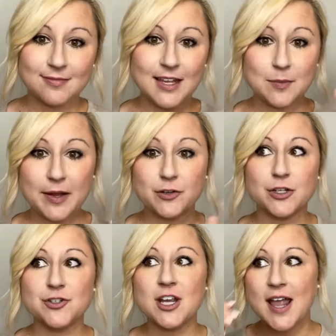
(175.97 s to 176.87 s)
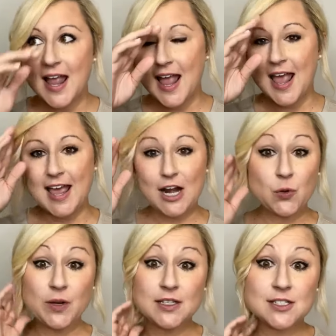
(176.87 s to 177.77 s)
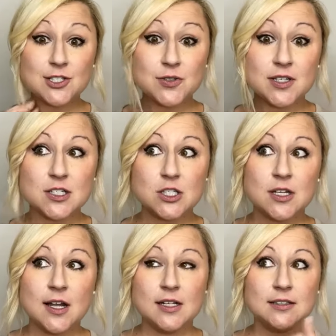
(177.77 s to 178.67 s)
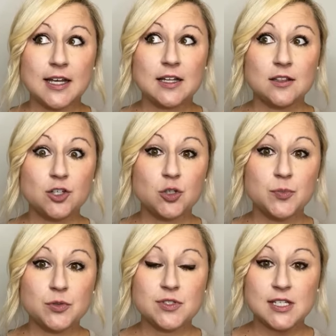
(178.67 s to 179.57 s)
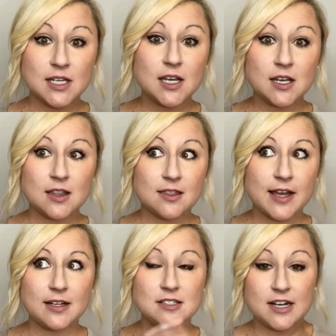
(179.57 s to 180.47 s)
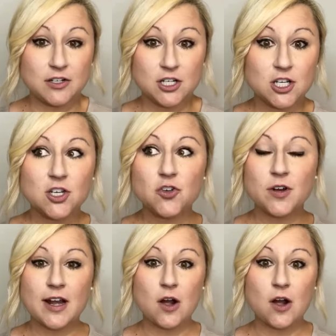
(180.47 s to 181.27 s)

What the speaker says: in Baton Rouge, and I went into this little boutique that sounded cute, and